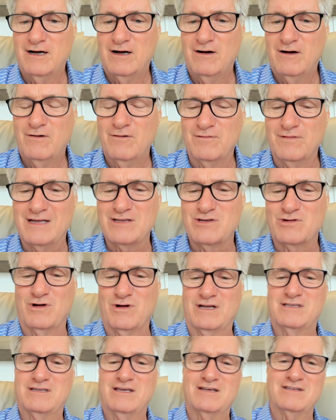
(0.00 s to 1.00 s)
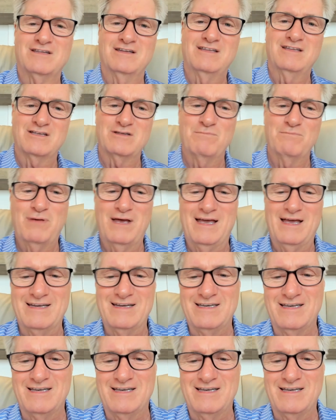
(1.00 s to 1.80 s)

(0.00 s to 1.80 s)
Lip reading: Oh, that's right. Tesla doesn't pay a